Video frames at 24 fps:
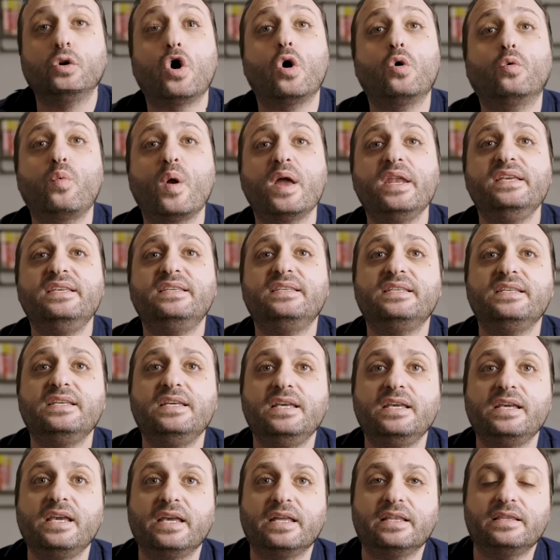already
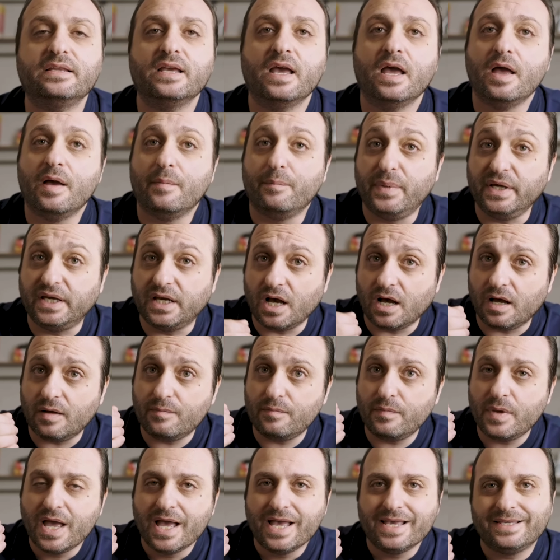seeing it
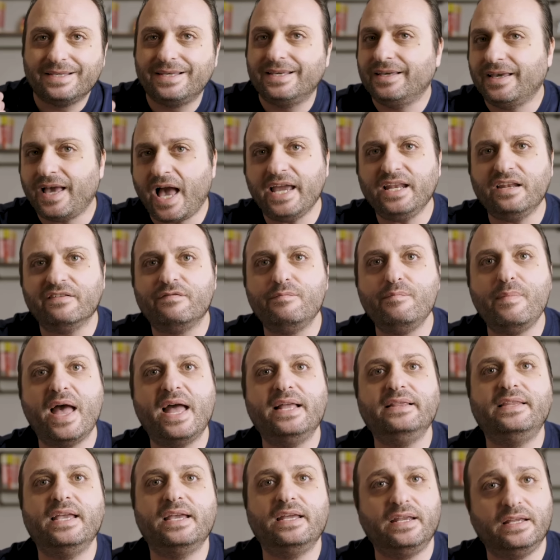become kind of
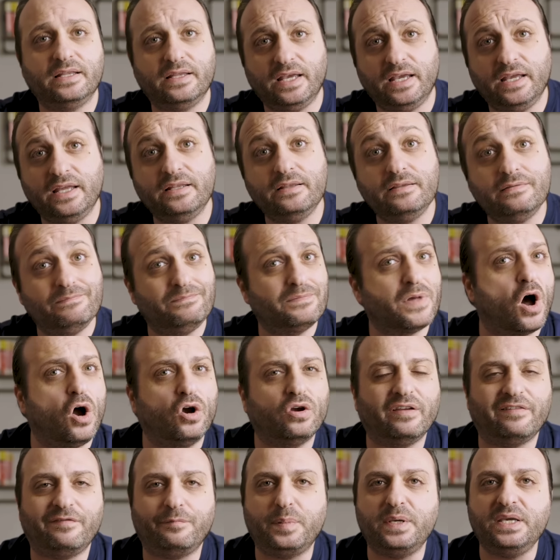mandated in
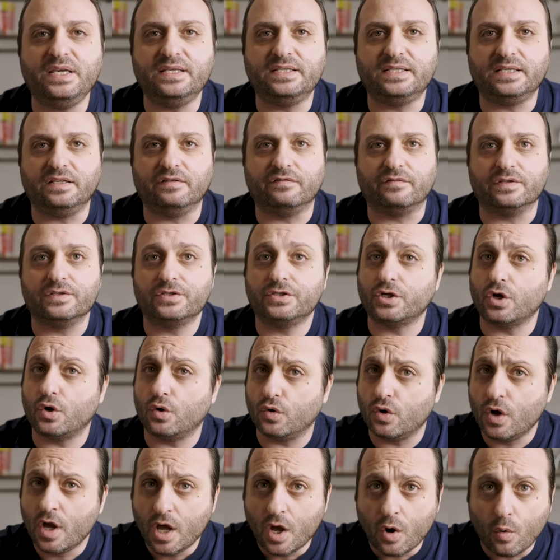RFPs even.
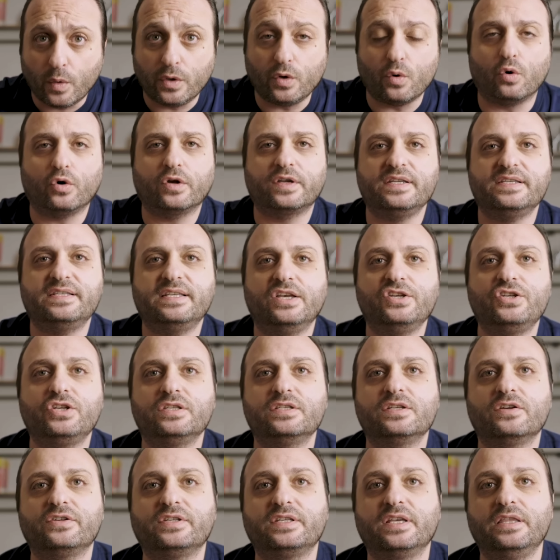So when
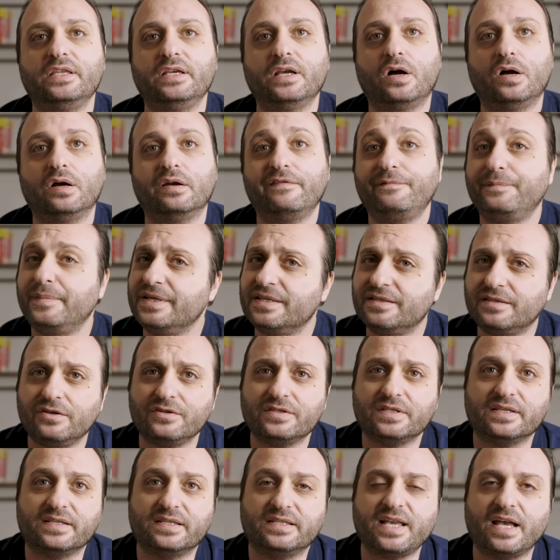organizations are sending RFPs,
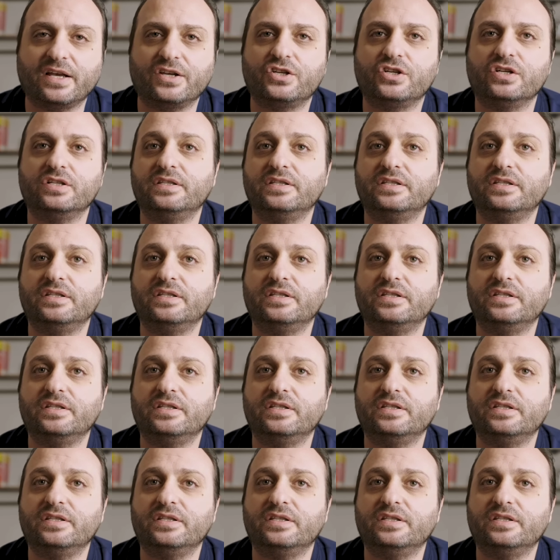there's a section